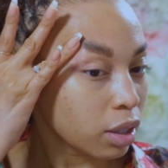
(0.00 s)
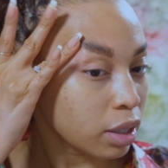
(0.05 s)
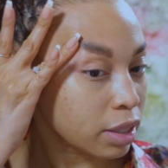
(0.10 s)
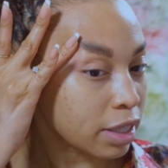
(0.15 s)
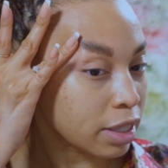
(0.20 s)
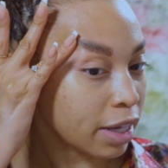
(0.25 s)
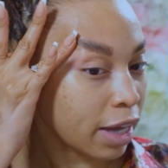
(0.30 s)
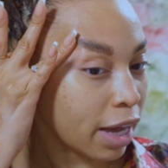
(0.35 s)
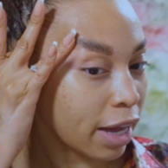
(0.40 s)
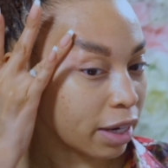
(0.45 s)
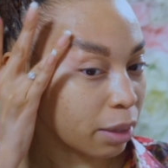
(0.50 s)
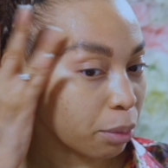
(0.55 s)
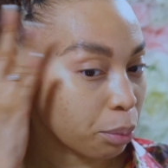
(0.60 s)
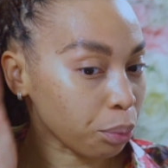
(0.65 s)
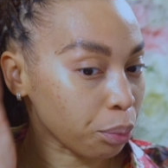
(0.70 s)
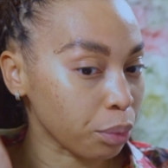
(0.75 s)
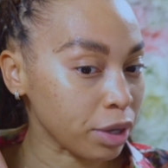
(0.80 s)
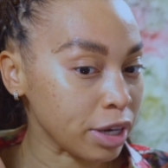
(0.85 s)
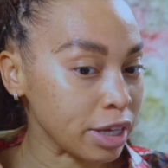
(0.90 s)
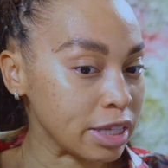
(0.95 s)
to kind
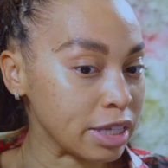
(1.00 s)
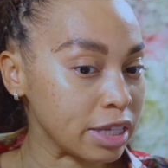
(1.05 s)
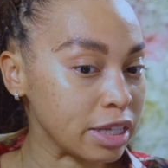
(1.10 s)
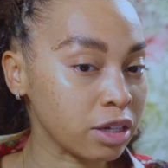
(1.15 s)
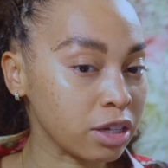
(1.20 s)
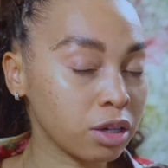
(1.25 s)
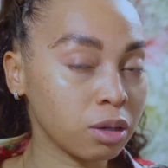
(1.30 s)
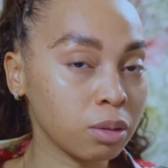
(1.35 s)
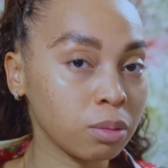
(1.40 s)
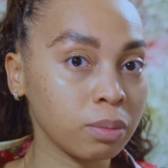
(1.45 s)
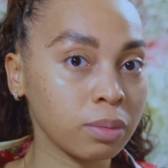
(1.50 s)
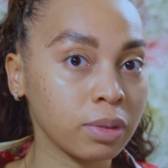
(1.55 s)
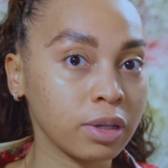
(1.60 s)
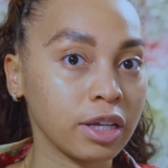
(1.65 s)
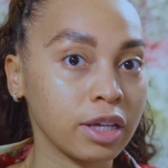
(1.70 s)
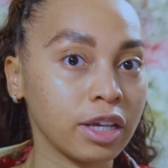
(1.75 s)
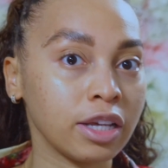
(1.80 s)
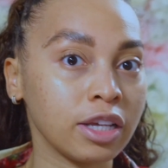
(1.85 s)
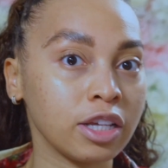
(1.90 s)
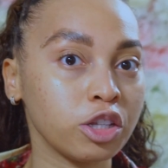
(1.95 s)
of press them
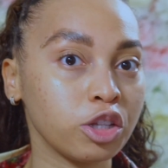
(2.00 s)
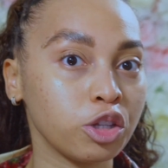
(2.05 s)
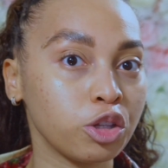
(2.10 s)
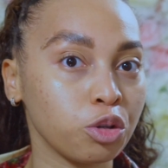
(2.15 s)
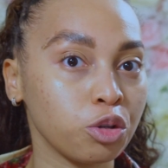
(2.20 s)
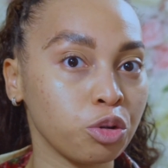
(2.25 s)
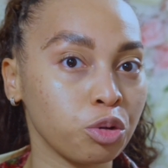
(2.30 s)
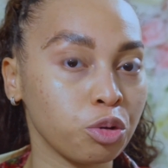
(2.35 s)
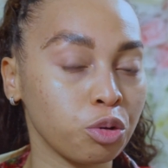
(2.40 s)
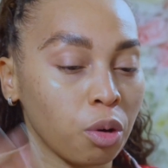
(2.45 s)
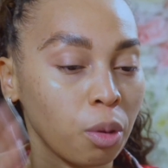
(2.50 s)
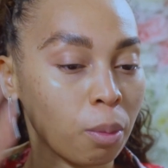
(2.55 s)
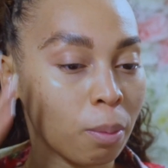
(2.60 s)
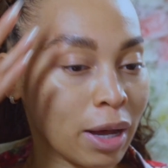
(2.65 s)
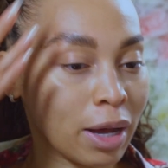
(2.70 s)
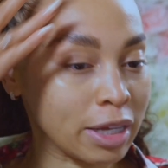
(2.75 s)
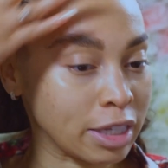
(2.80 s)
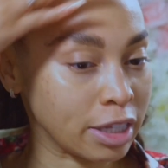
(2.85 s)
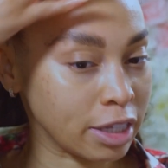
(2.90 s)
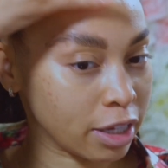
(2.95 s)
into
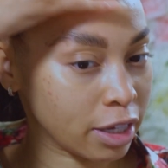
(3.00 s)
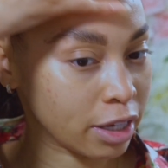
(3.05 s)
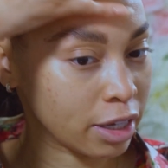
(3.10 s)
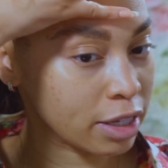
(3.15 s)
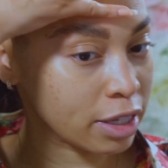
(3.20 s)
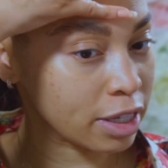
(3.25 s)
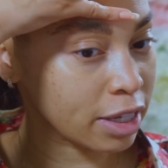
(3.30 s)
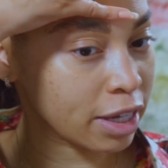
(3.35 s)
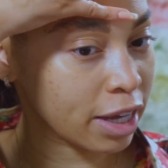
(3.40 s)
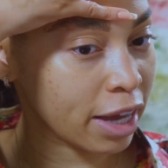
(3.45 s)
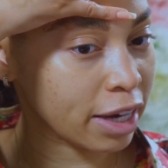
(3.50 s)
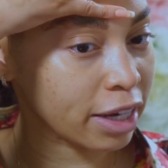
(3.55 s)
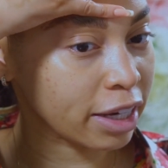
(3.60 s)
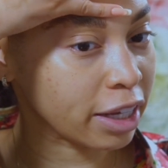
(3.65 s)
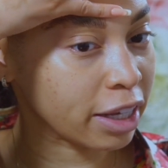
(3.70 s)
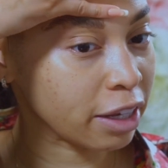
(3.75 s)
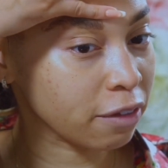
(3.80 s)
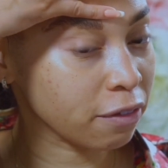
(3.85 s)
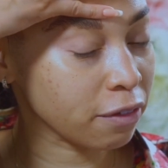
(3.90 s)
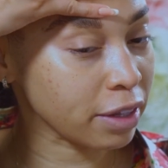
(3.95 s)
my skin to kind of
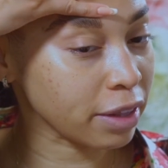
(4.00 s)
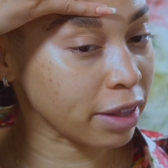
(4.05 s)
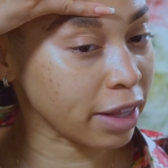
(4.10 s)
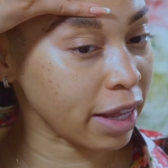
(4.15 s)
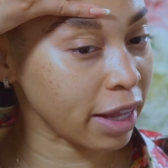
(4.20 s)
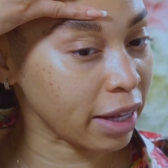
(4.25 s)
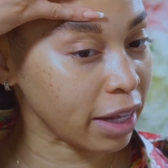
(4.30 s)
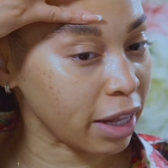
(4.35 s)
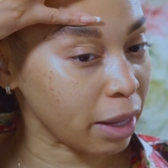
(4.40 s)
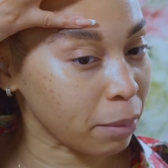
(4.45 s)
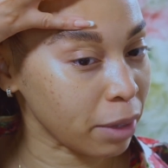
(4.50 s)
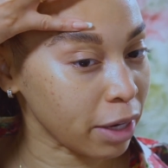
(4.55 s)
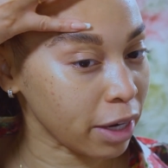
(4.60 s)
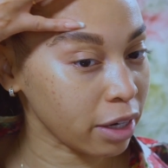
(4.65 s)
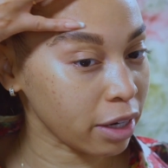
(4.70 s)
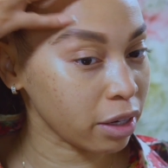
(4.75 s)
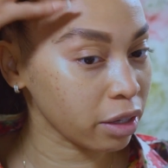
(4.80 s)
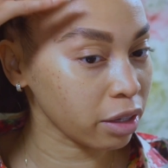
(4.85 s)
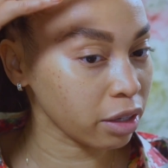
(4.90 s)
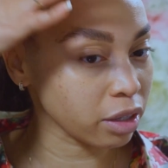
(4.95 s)
give it that
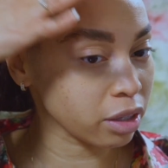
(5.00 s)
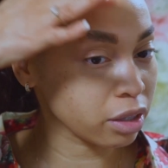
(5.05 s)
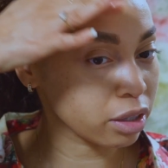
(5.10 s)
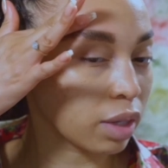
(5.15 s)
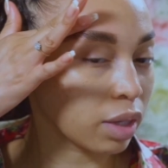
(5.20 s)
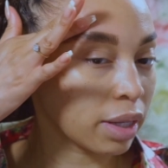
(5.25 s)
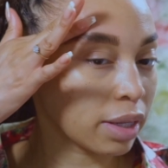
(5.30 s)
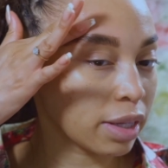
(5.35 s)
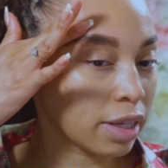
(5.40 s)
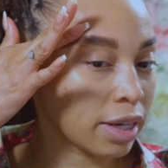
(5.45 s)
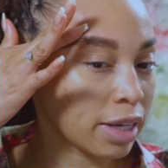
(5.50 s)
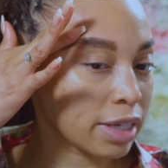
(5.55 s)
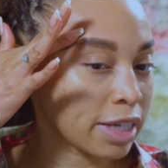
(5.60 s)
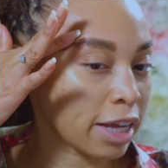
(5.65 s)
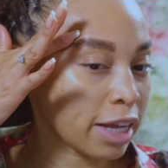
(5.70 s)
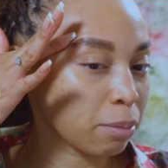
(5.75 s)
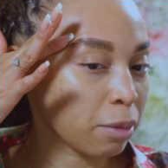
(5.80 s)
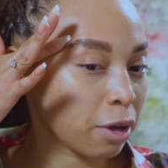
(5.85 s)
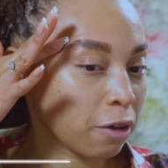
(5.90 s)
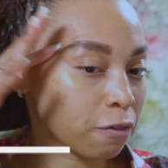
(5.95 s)
laminated look. And then I
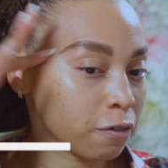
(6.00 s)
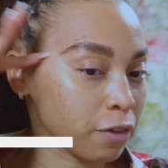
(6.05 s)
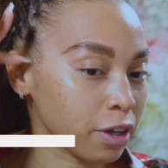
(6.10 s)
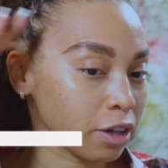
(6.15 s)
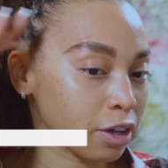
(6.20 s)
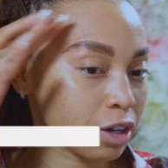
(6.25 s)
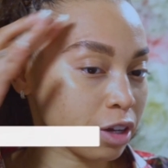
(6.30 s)
take my finger